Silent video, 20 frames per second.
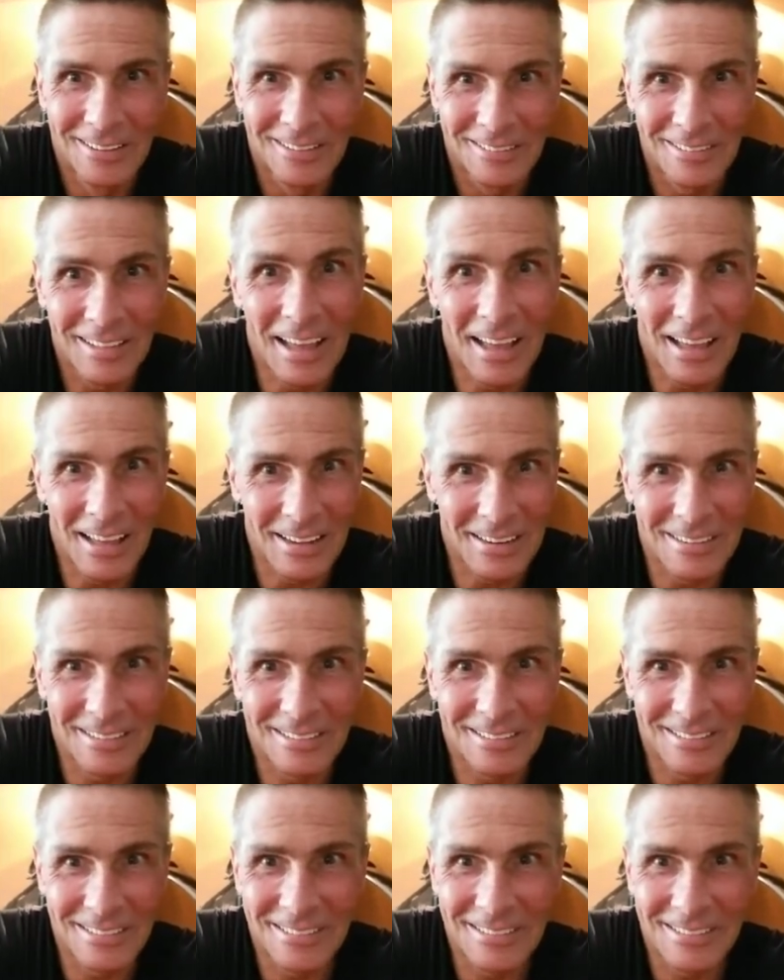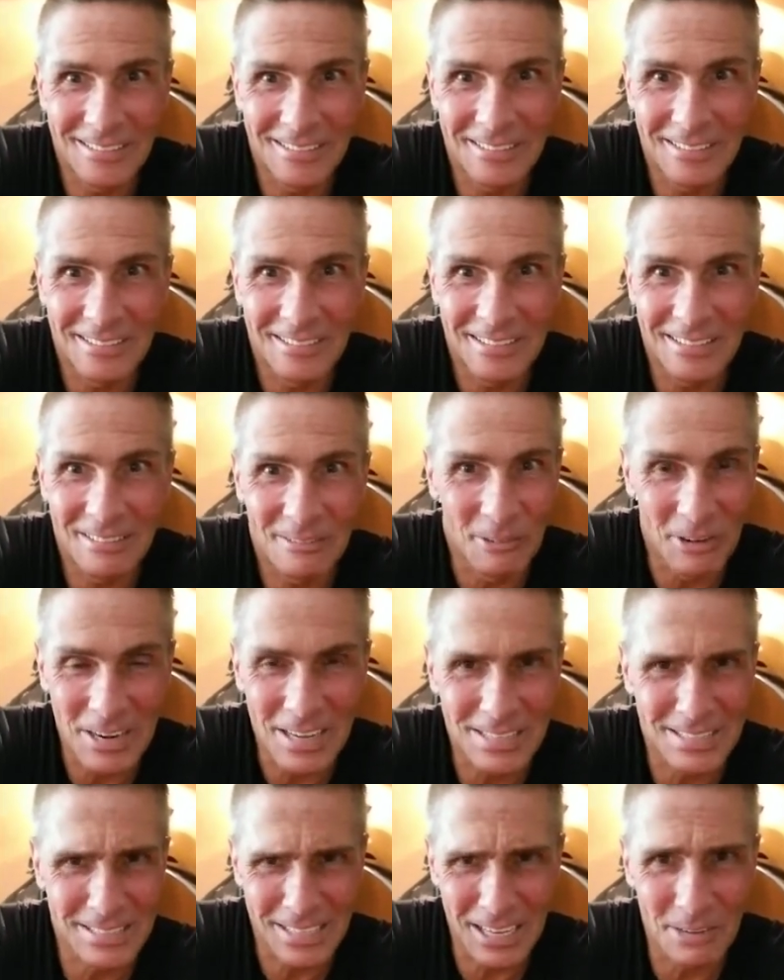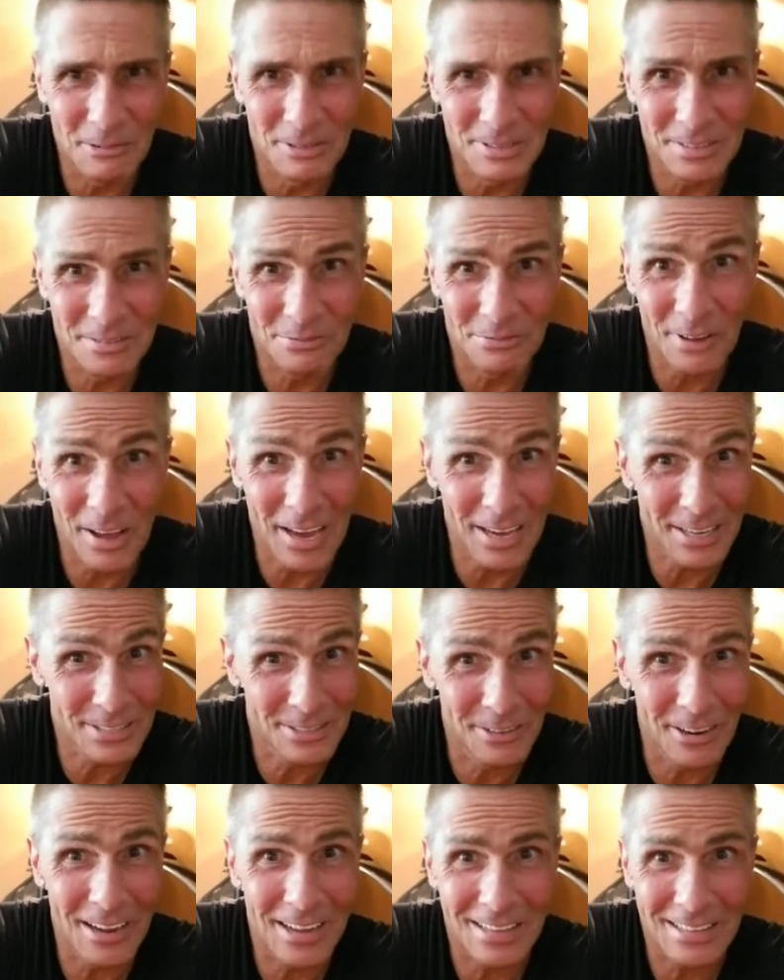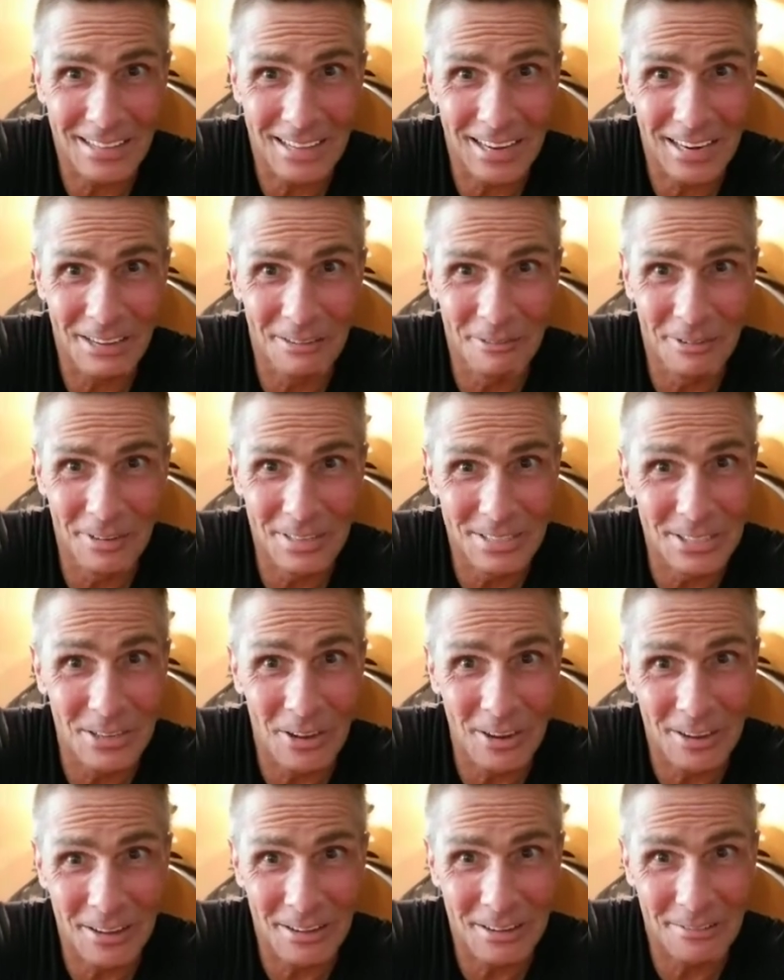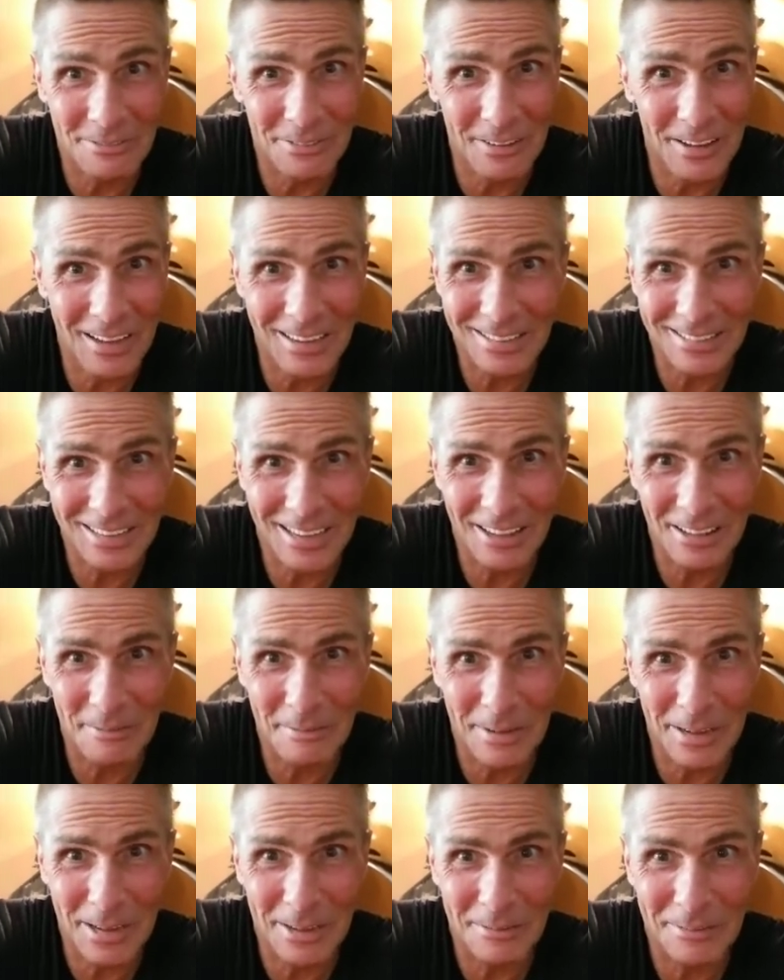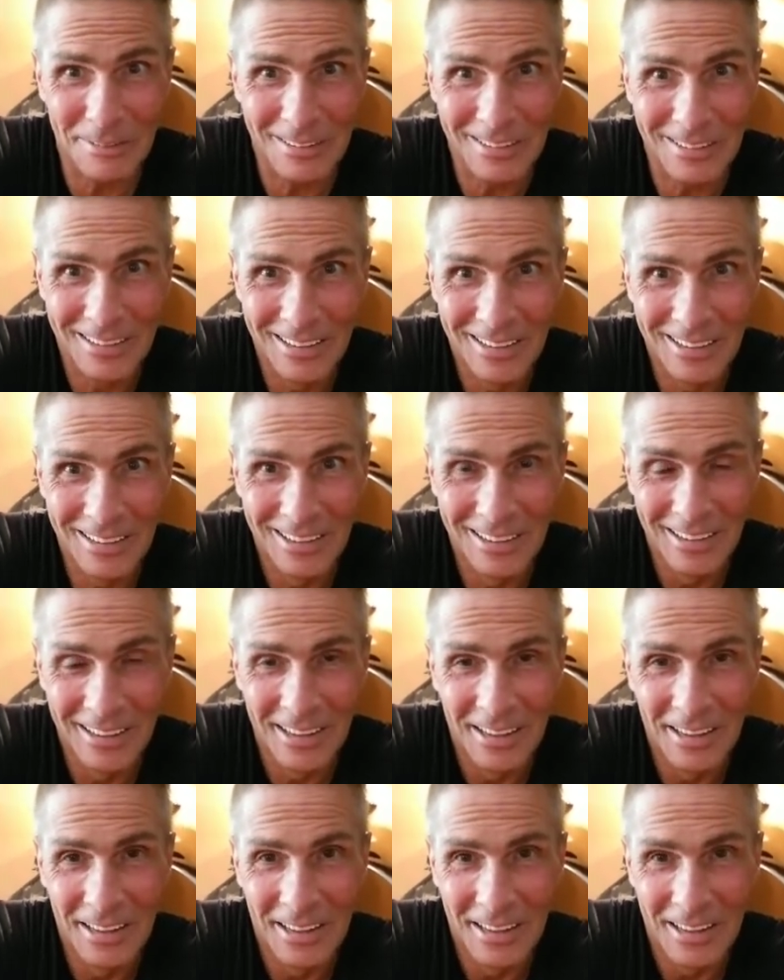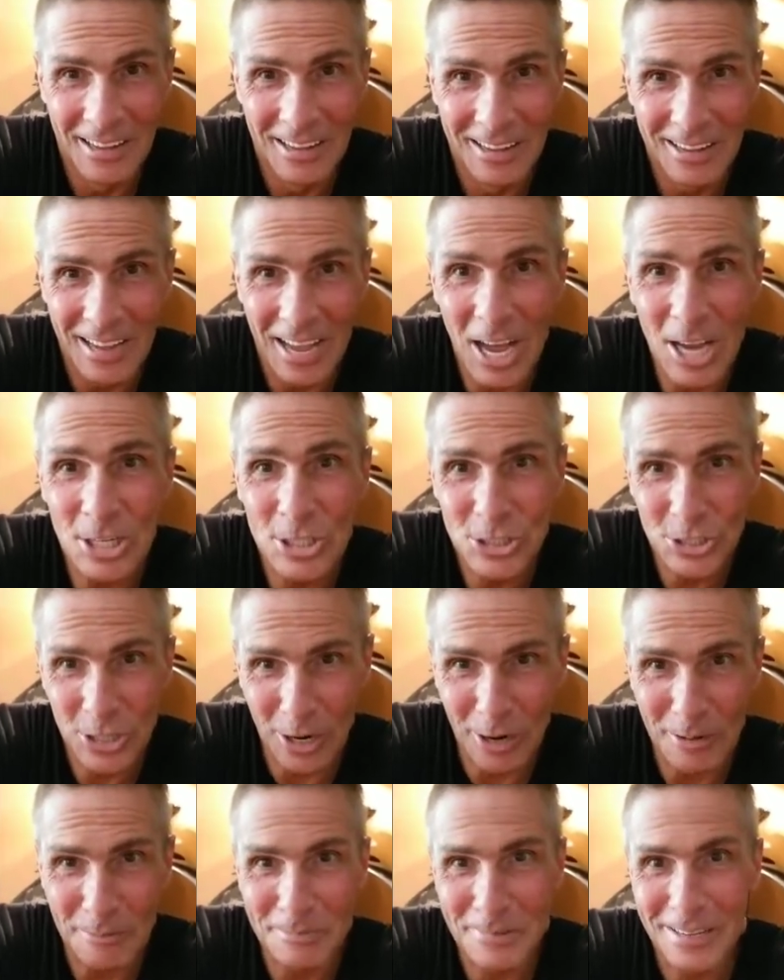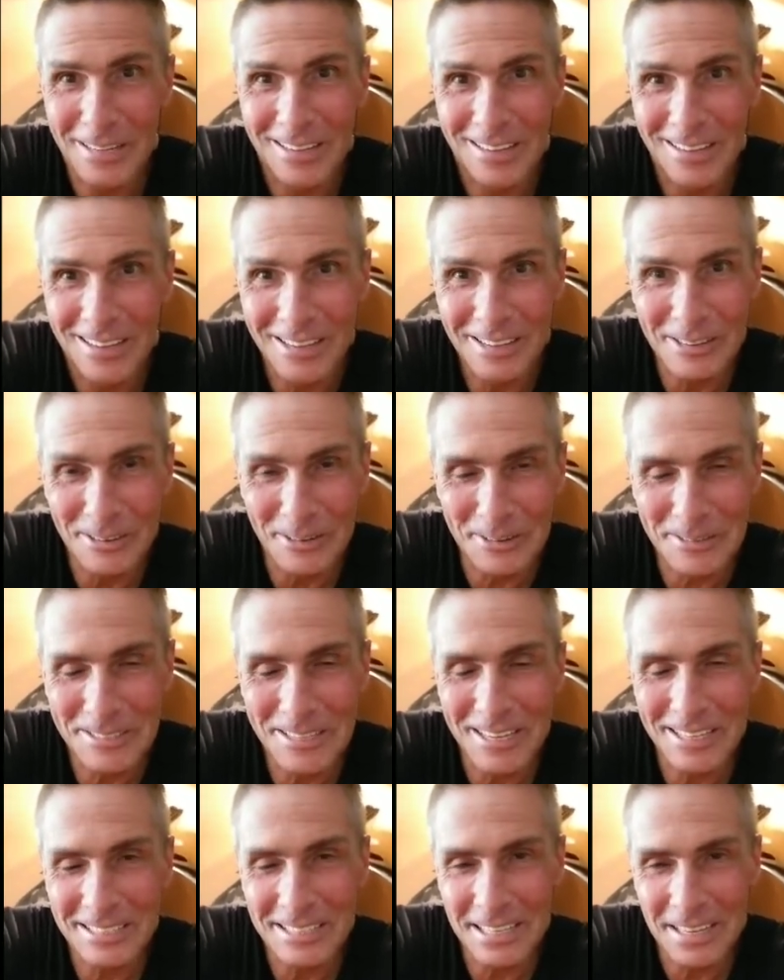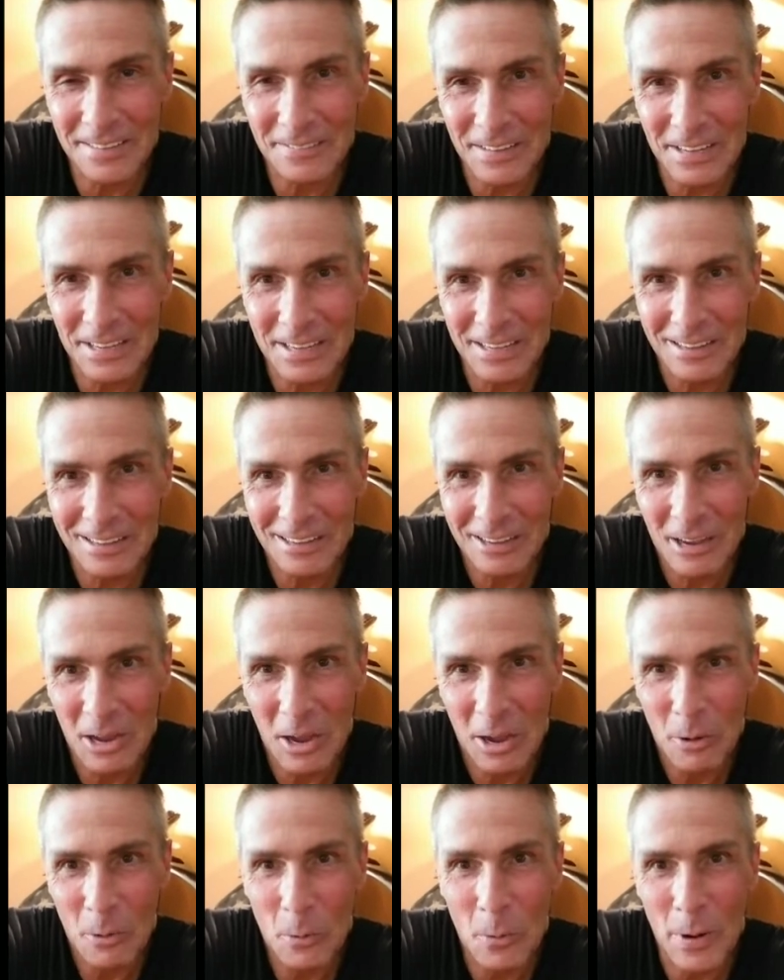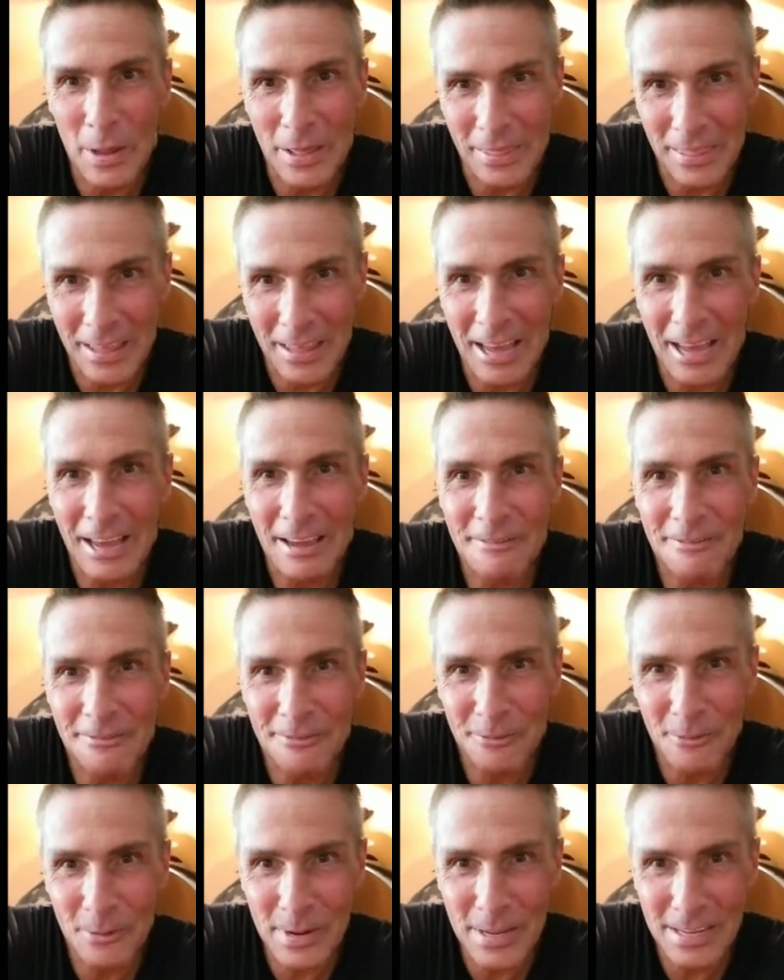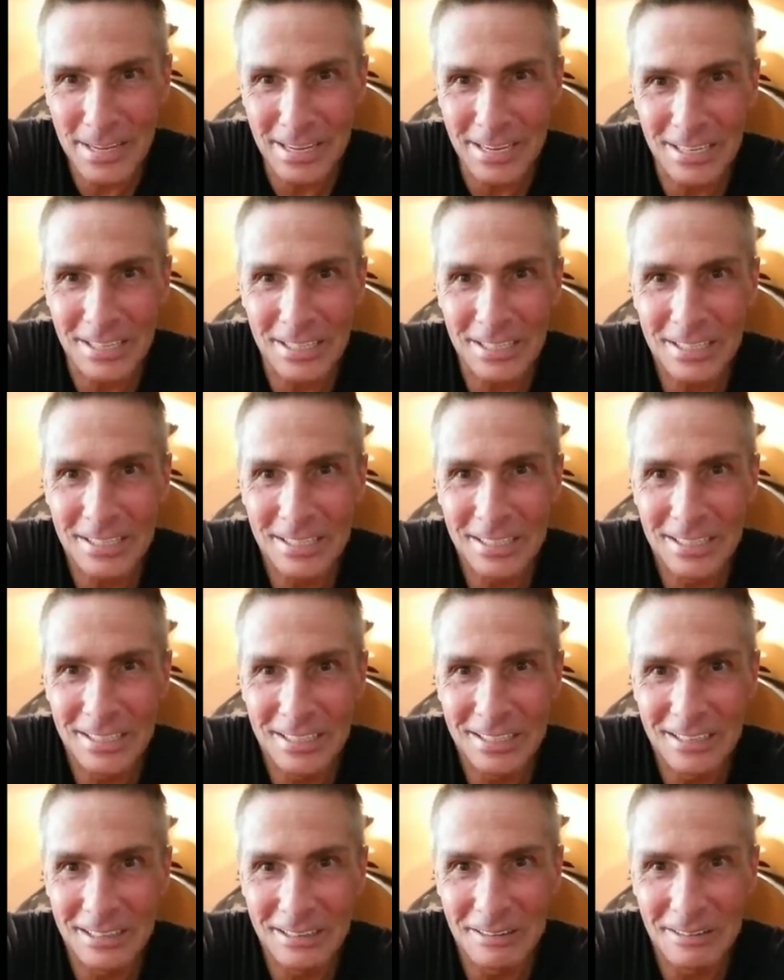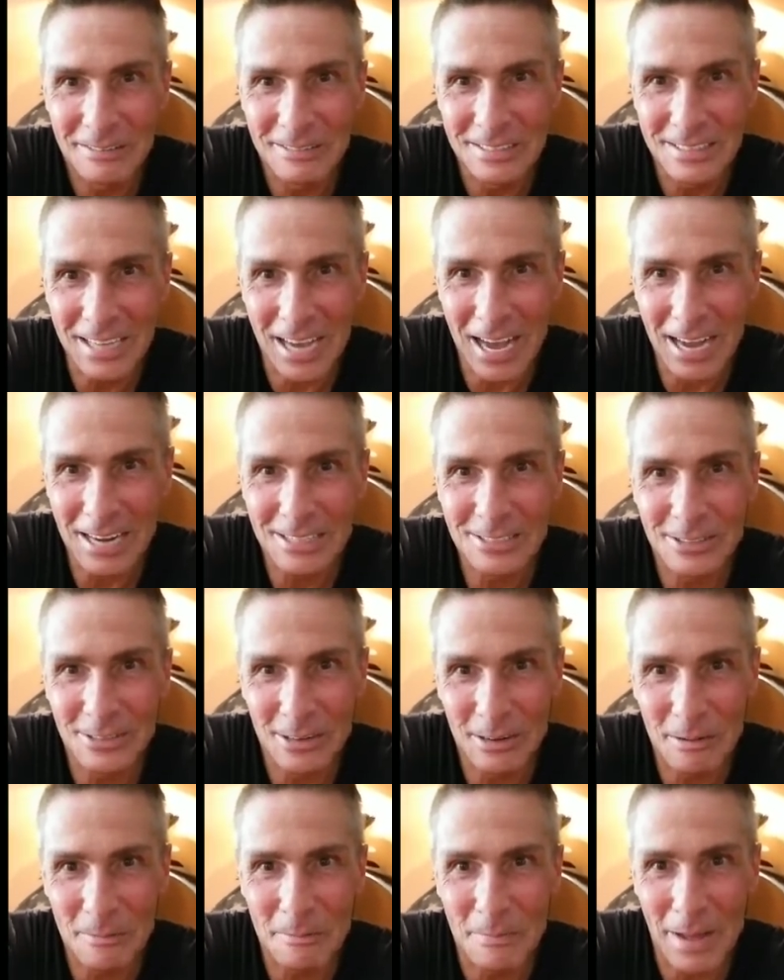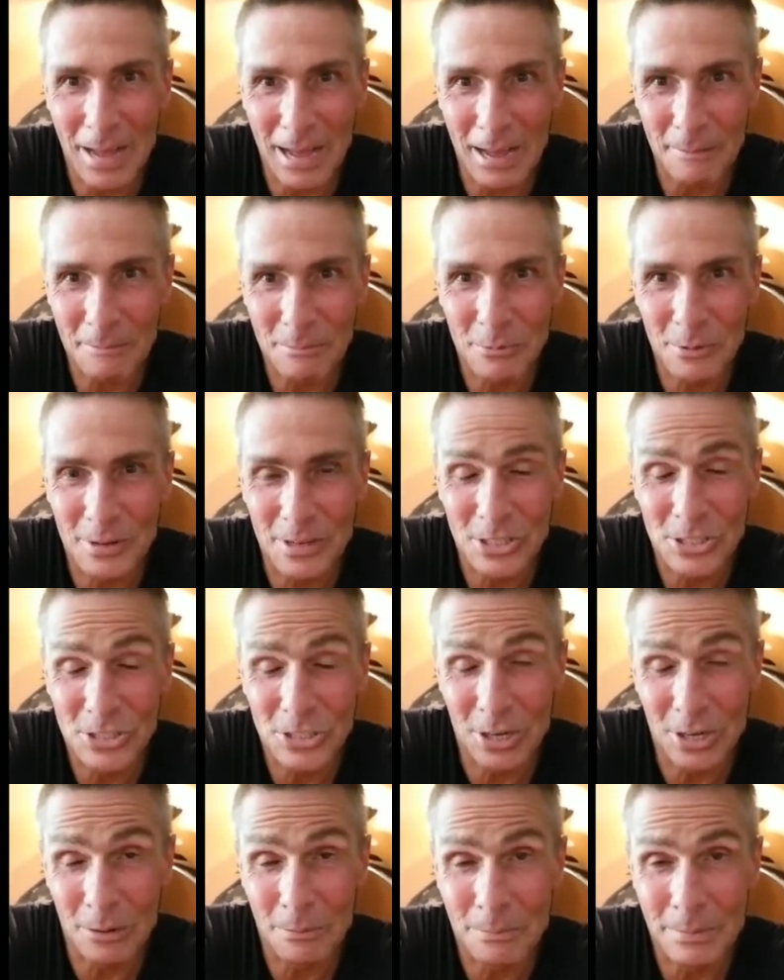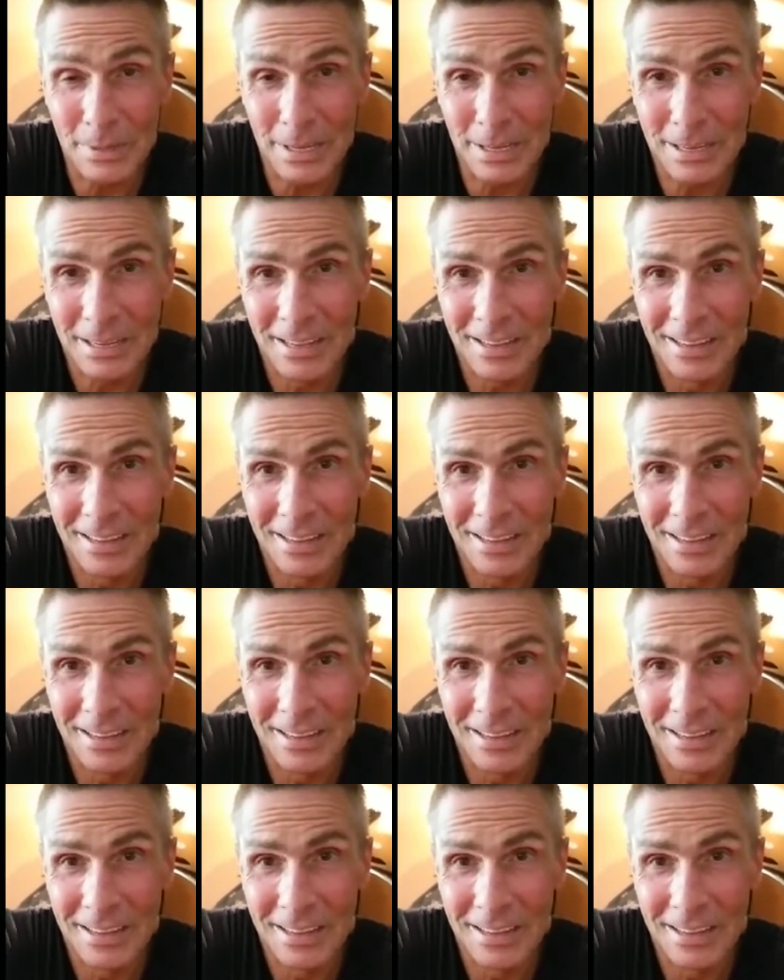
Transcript: that what he said was in fact right, that it was gonna affect Alabama. A Sharpie. He goes on TV with a freaking doctored up map with a Sharpie.